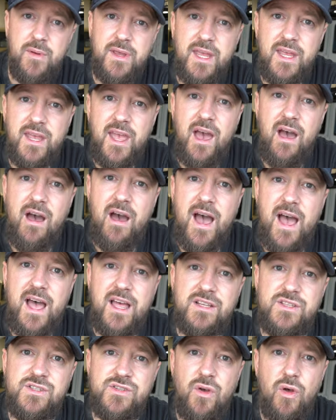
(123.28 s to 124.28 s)
we can get our
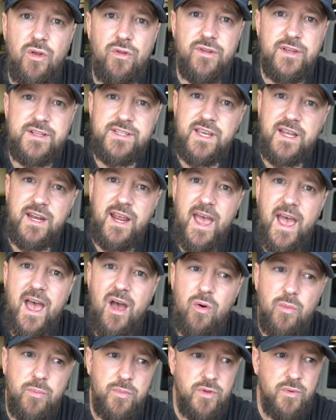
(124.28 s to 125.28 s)
hands on that's going to
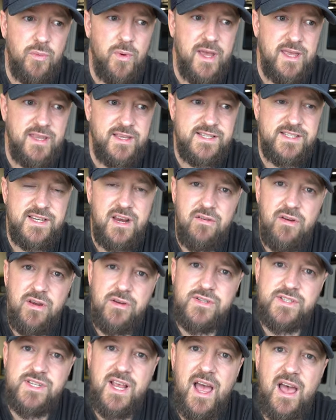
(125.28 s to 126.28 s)
help the way the stereo
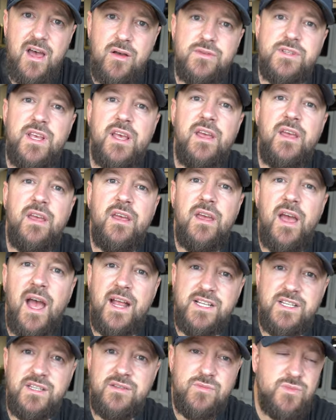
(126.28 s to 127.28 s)
sounds
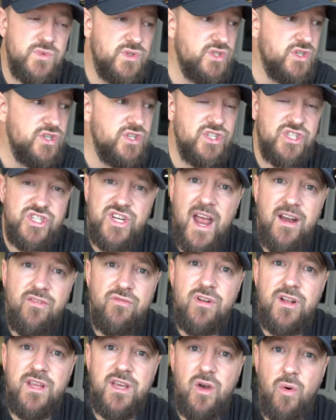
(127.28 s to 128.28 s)
and just
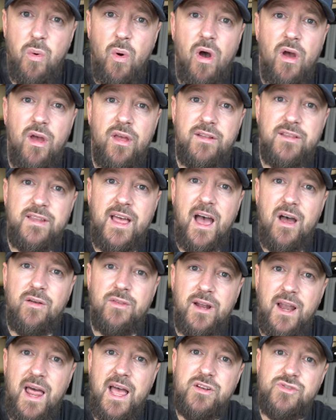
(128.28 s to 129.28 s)
generally quieten down
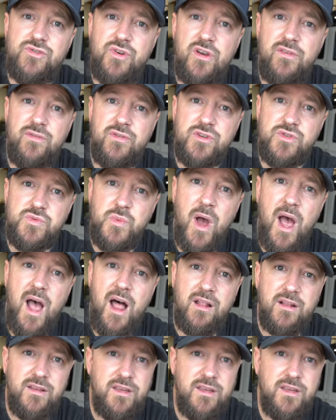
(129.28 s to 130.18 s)
the Land Rover as well.